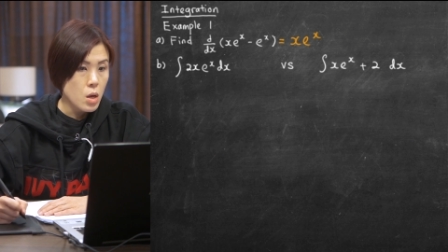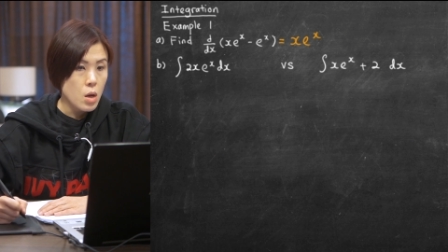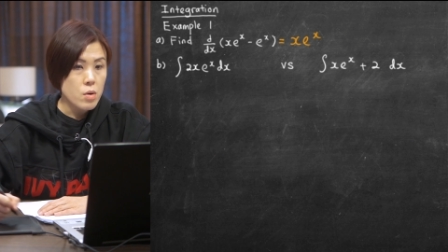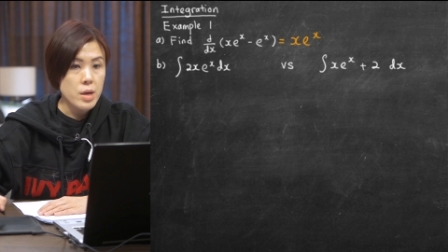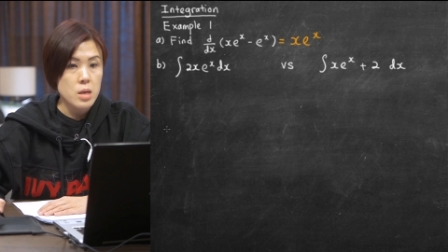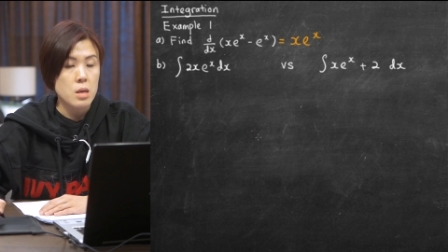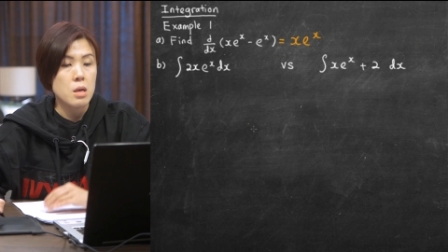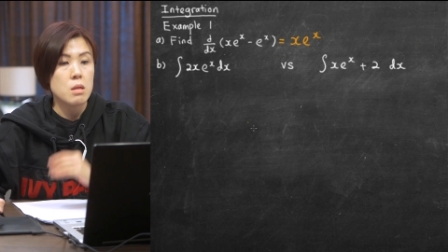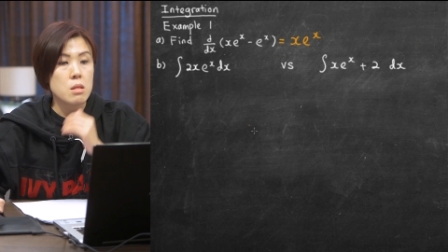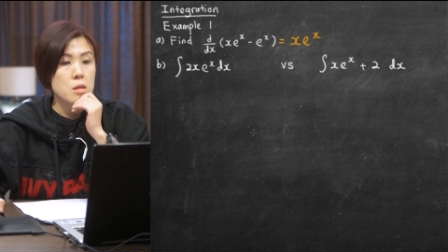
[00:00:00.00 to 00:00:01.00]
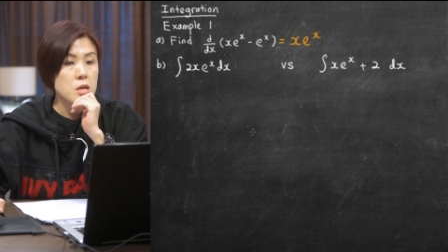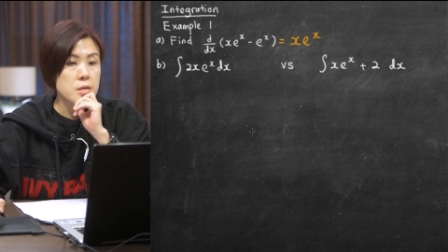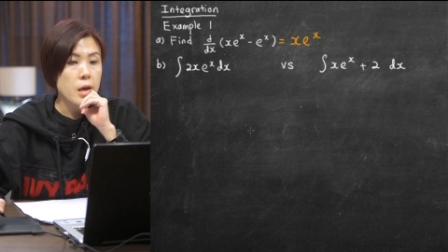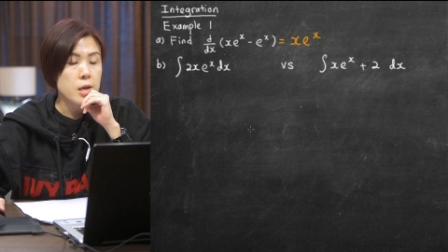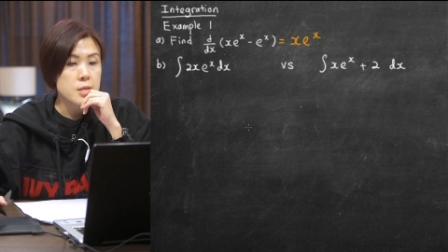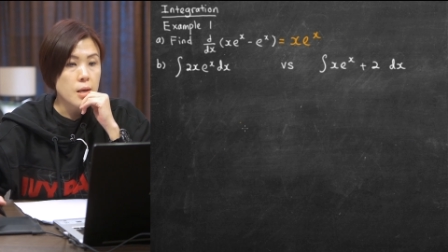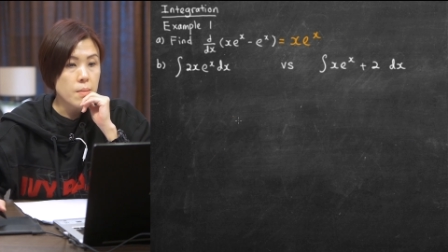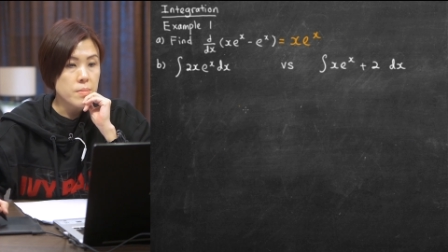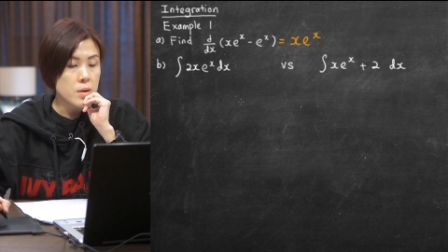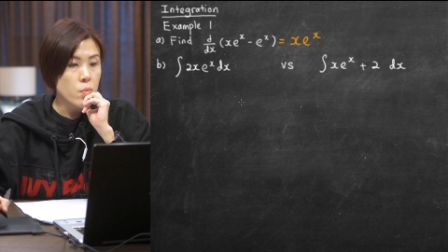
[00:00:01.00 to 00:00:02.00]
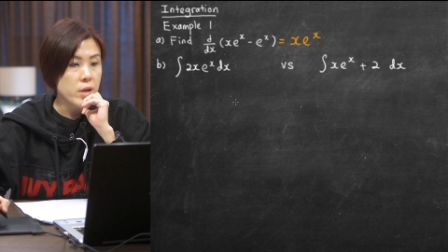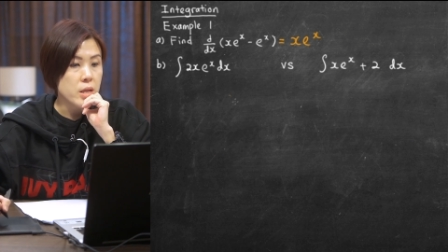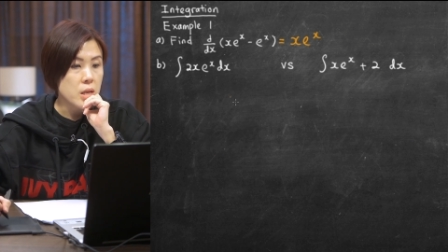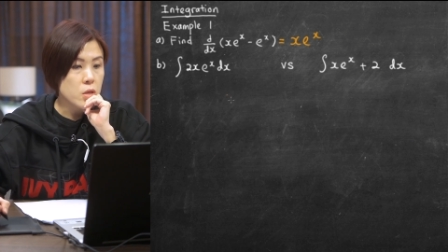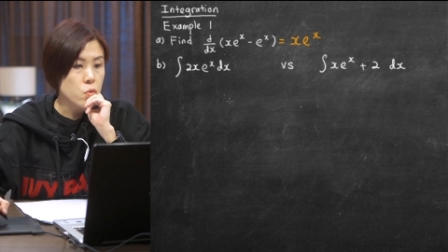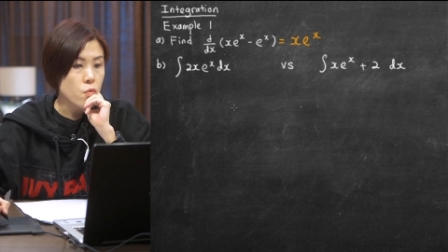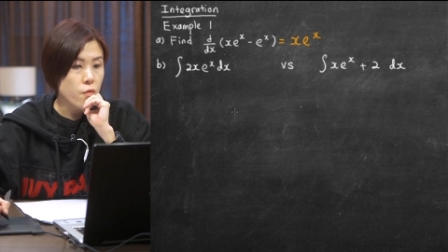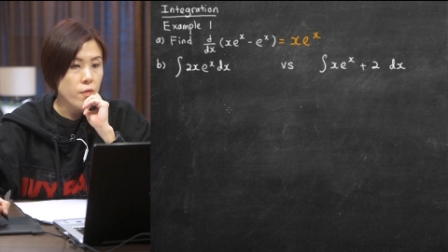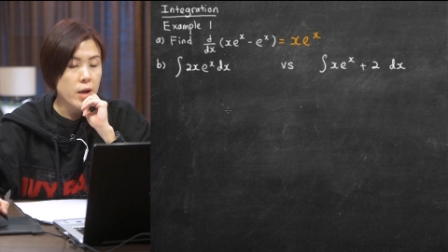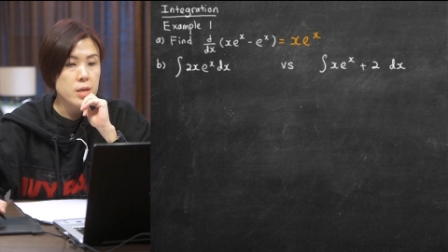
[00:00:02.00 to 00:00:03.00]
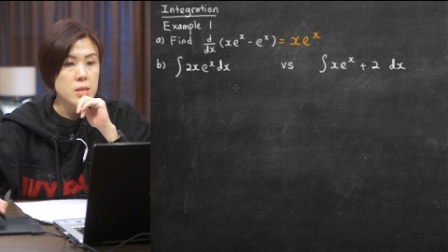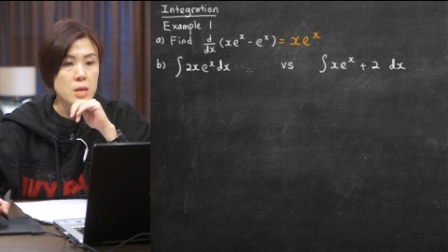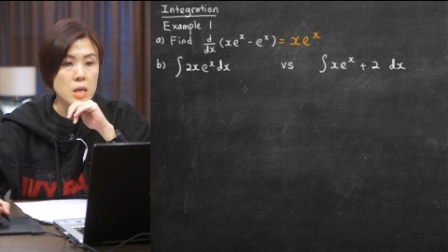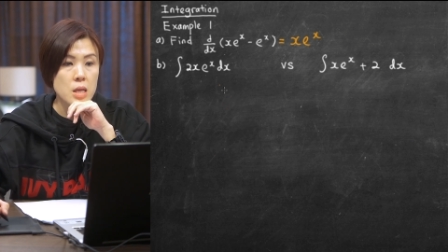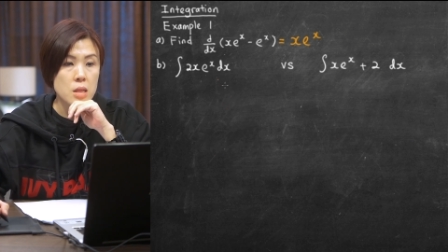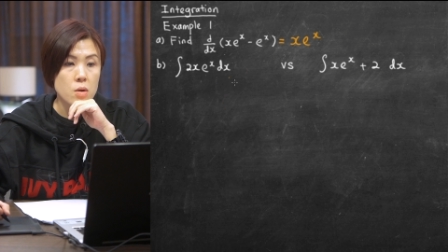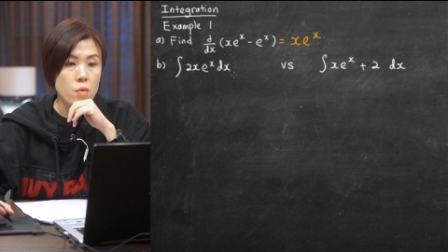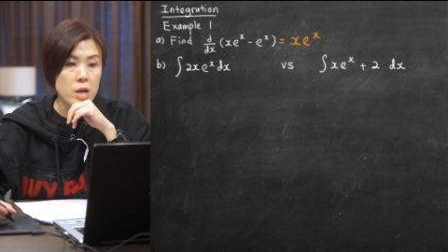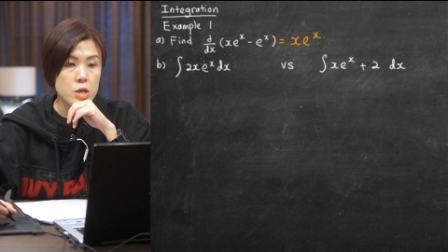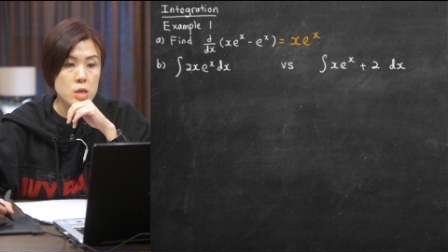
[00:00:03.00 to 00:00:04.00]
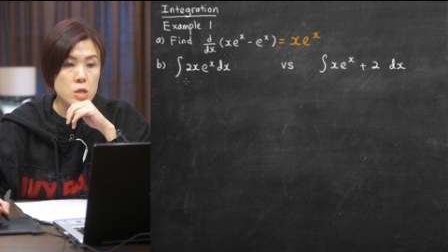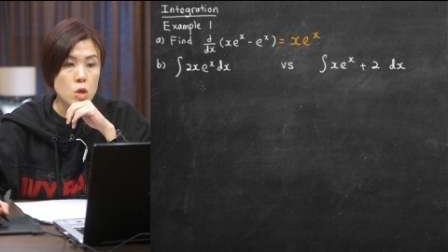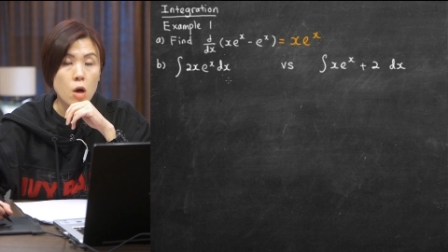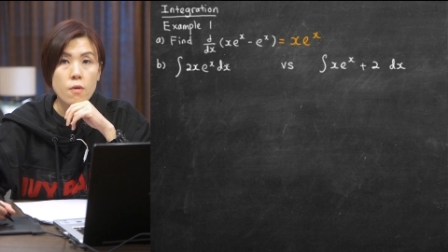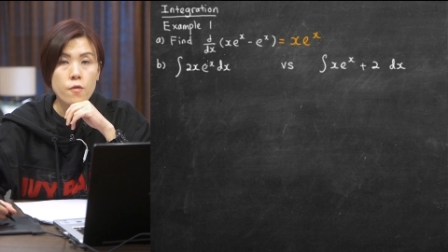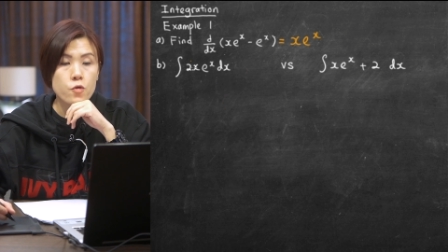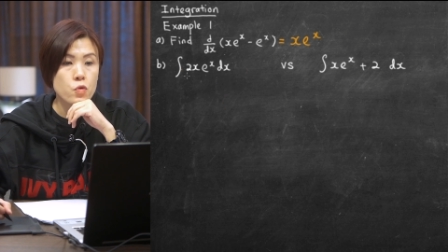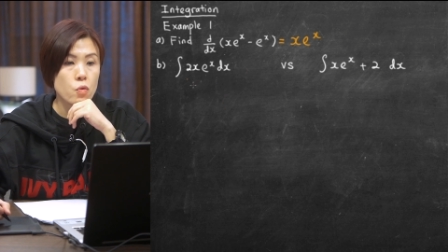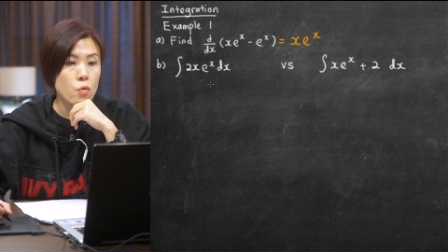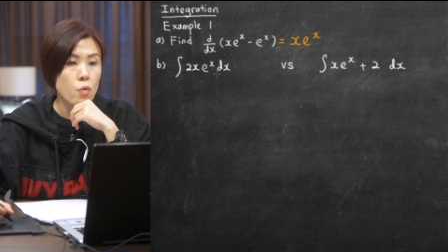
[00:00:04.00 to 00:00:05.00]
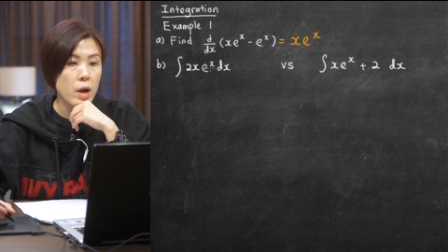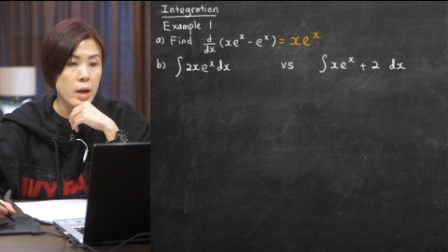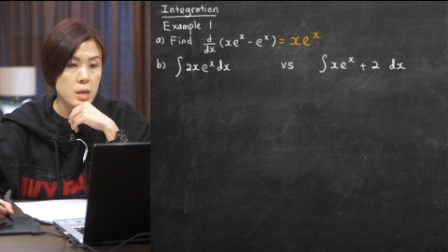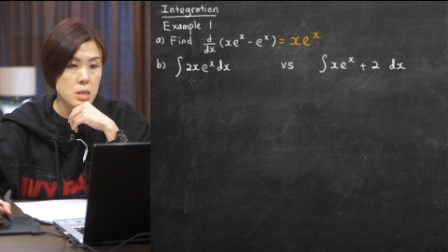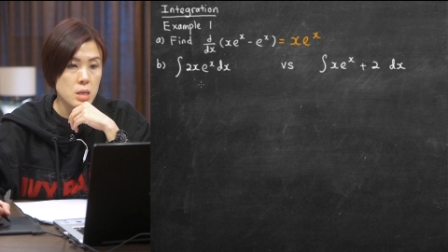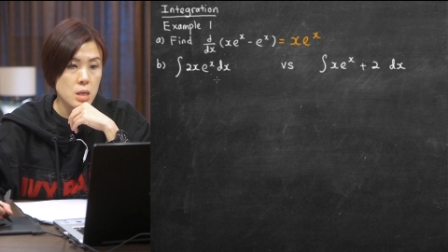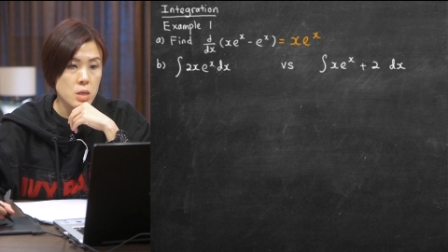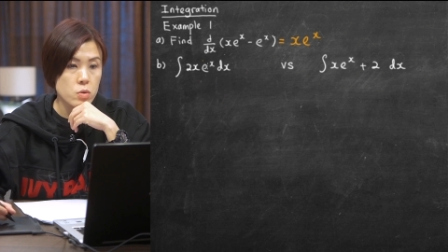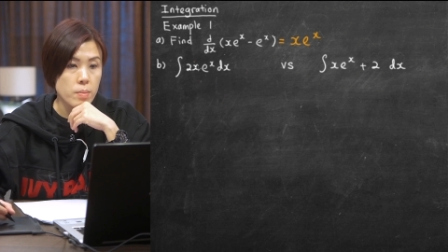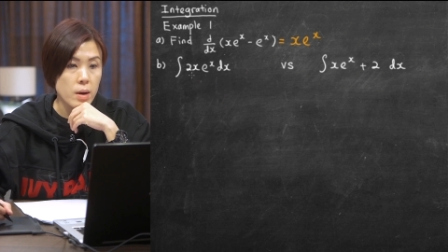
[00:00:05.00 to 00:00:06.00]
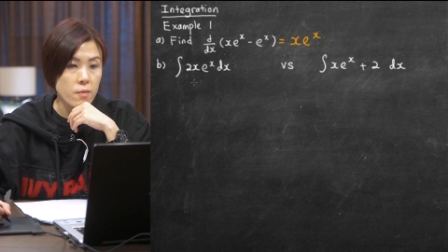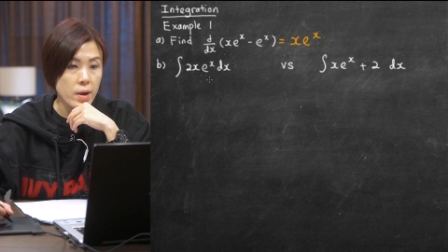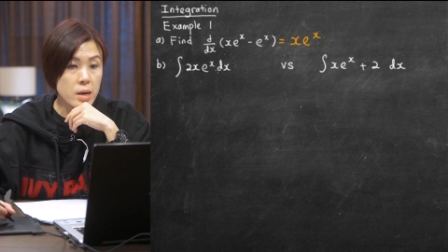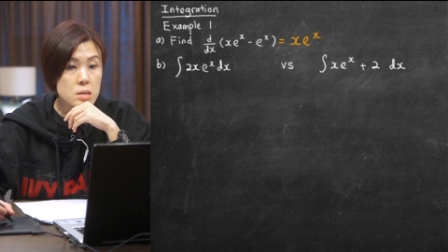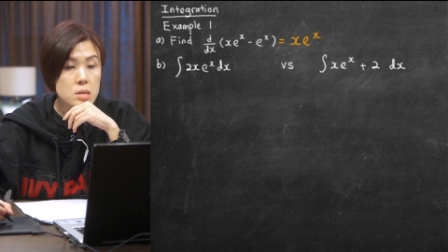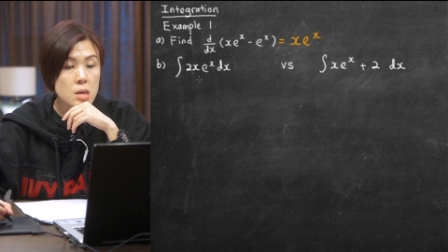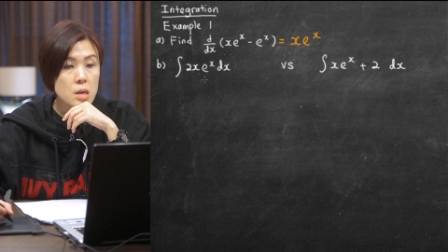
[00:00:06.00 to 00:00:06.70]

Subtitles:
Okay, in this example, we need to find the integrations of 2xe to the power of x.